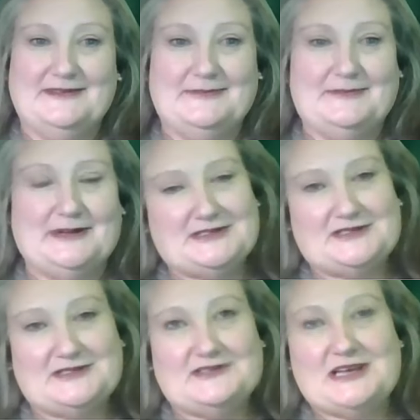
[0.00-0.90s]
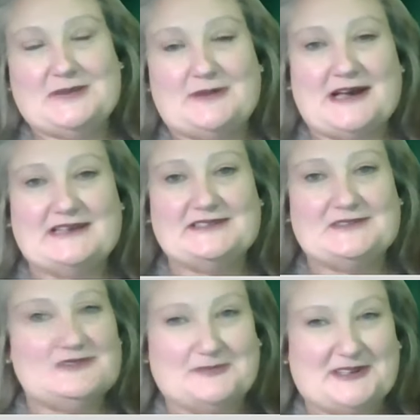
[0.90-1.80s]
but yeah. share price
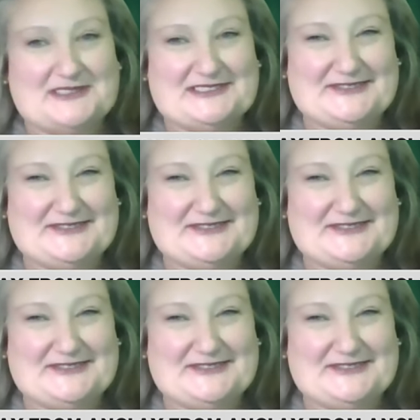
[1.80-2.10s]
not positive